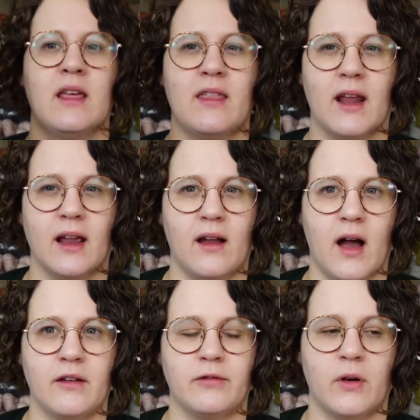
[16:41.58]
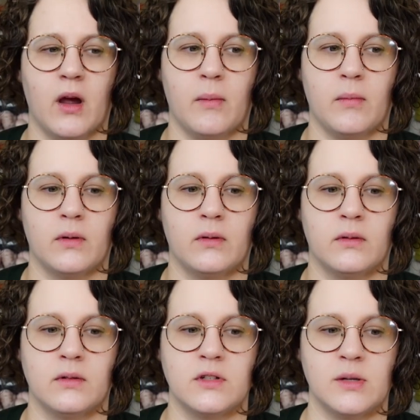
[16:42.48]
that I got from
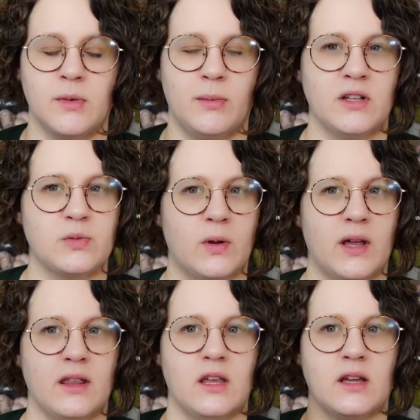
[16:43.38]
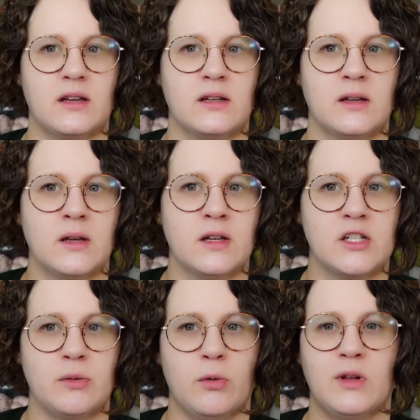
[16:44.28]
Jimmy Bean's Wool, I think.
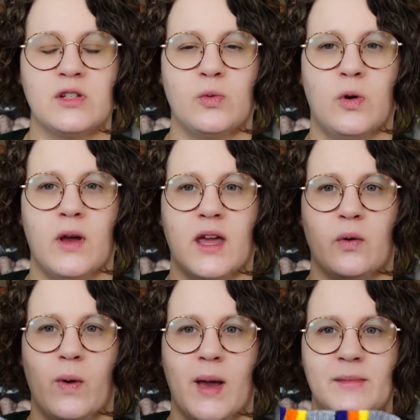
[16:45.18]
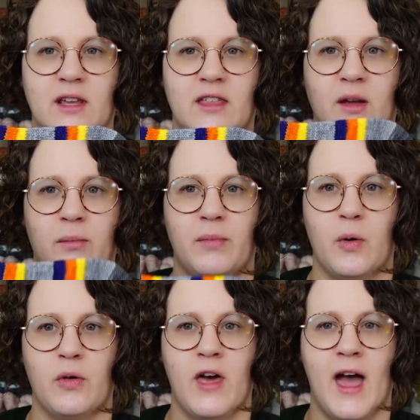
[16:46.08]
Jimmy Bean's Wool and Webb's, I think,
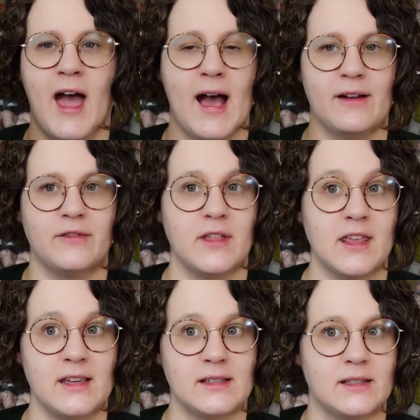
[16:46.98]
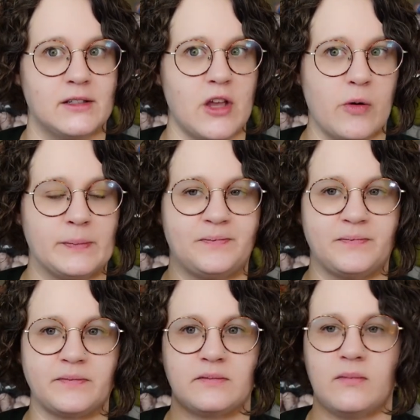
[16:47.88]
both have these. So
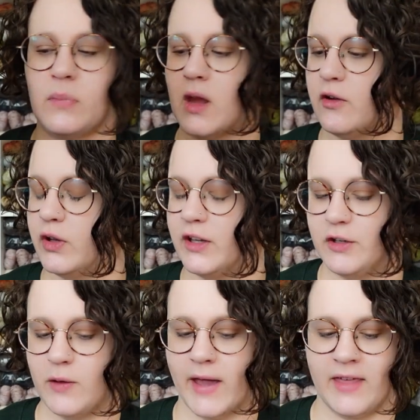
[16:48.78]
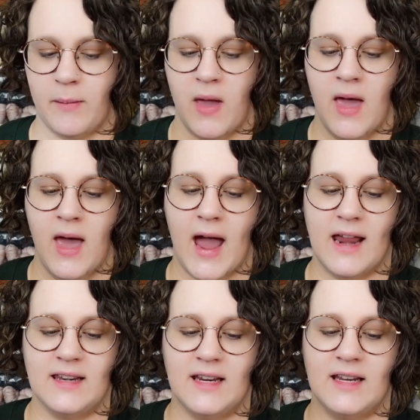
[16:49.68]
I really do like them. I
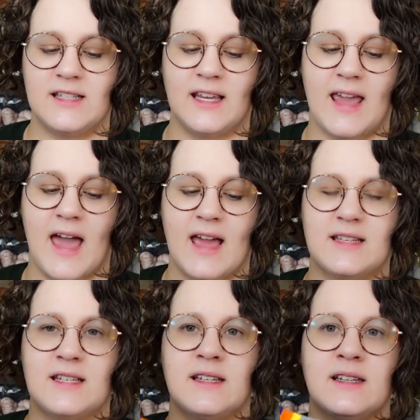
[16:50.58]
need to get,